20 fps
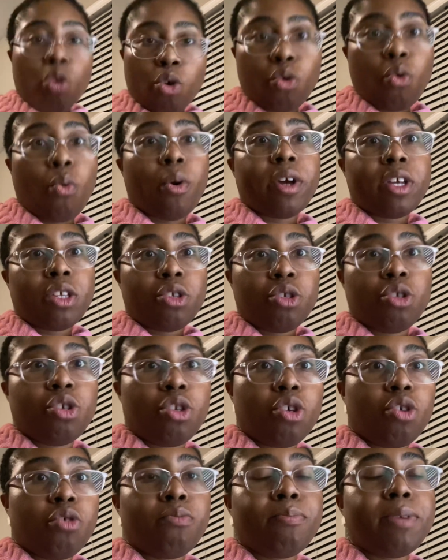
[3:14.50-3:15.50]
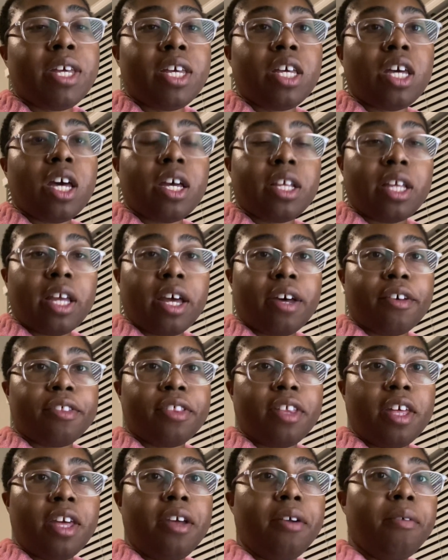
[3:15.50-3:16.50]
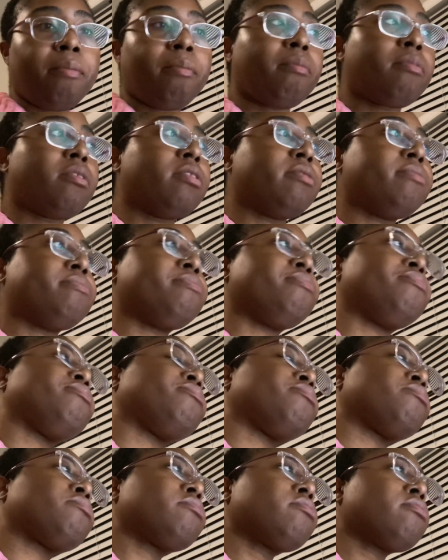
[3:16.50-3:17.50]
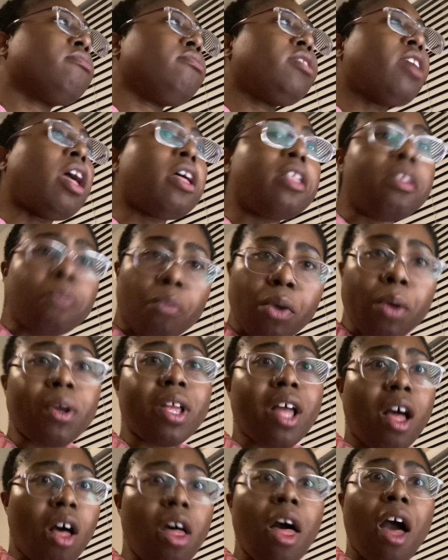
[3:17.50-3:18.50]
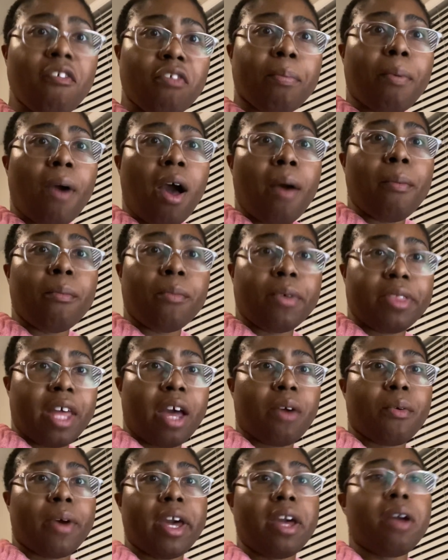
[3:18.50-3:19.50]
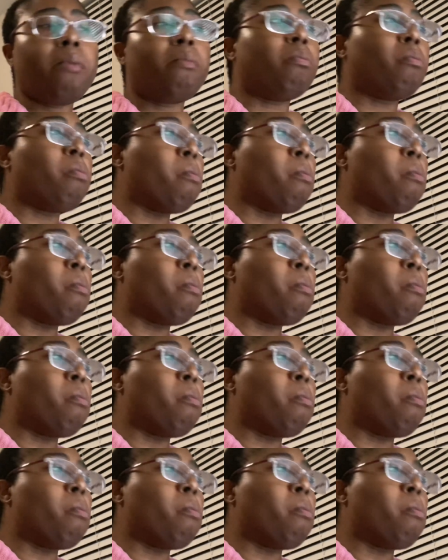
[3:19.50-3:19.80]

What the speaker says: going to be unhealthy. We would all have a problem with that, right?